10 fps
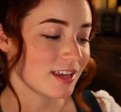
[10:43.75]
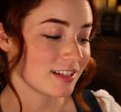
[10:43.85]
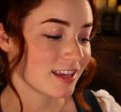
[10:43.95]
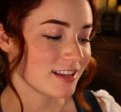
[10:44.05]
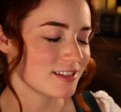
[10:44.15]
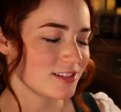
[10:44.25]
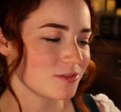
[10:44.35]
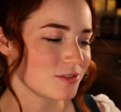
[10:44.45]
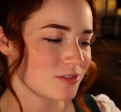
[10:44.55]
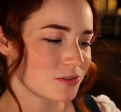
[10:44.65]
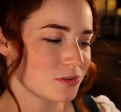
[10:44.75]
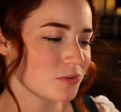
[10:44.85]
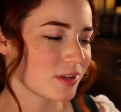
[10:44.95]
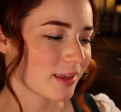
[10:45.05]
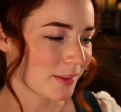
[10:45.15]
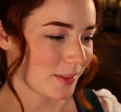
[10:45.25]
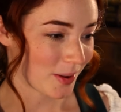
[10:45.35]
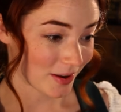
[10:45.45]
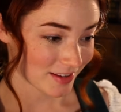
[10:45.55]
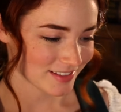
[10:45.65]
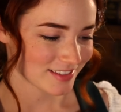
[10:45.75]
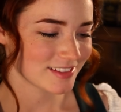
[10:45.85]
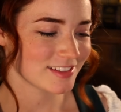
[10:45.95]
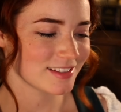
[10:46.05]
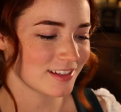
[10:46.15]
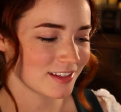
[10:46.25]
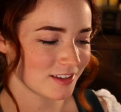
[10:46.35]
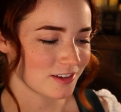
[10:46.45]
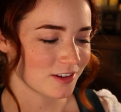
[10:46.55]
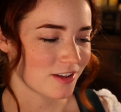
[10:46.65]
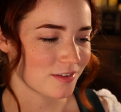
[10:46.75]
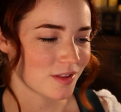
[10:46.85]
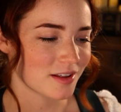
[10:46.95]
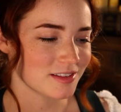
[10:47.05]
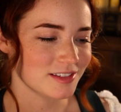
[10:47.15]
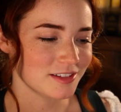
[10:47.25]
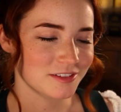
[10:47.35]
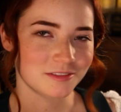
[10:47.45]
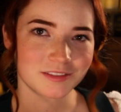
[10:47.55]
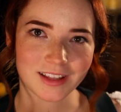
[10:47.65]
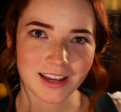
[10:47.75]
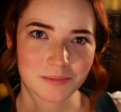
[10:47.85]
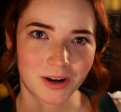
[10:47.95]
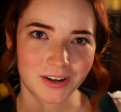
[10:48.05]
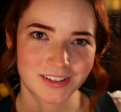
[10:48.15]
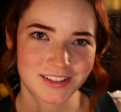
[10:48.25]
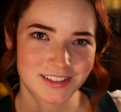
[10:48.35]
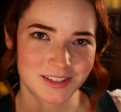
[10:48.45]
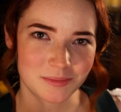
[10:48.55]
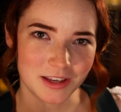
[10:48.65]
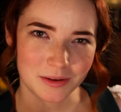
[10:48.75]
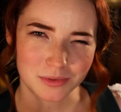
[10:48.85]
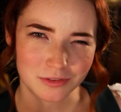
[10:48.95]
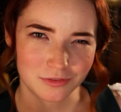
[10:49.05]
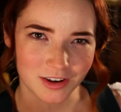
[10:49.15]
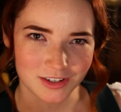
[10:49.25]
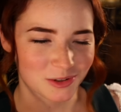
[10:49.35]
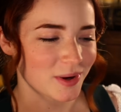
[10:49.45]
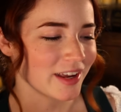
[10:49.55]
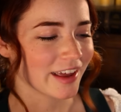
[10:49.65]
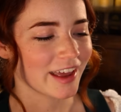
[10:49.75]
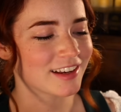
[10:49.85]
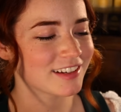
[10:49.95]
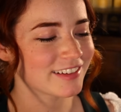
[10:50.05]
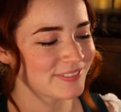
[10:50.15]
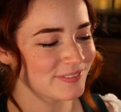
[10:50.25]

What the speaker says: In case you do get lost, you'll have lots of landmarks to be able to find your way again.